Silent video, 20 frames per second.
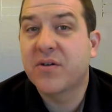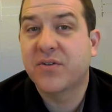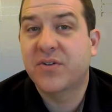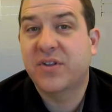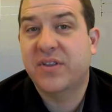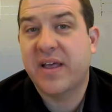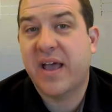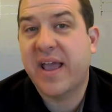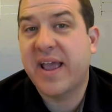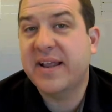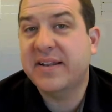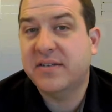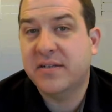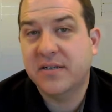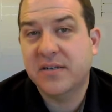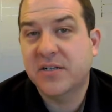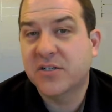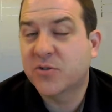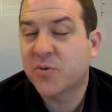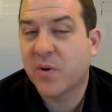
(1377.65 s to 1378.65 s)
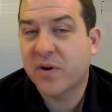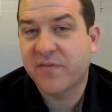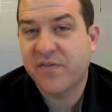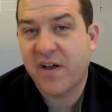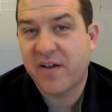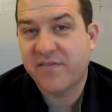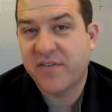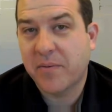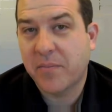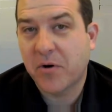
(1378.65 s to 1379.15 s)
to that 18 to
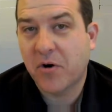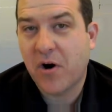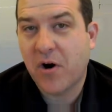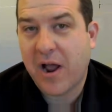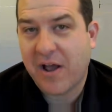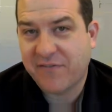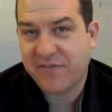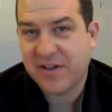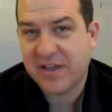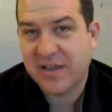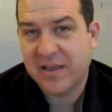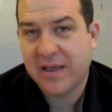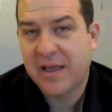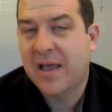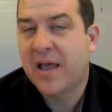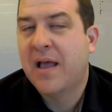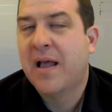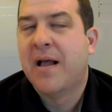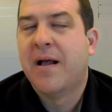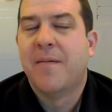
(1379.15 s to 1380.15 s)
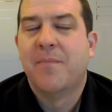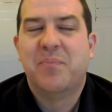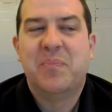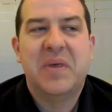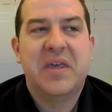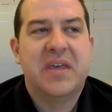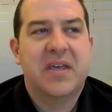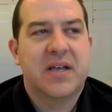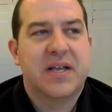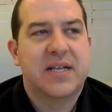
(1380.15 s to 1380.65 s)
25 demographic
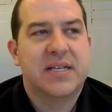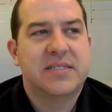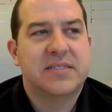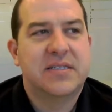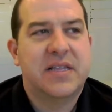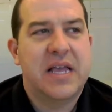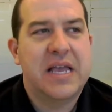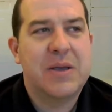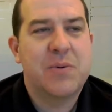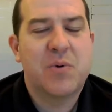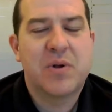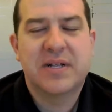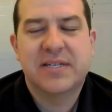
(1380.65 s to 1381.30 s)
because they want to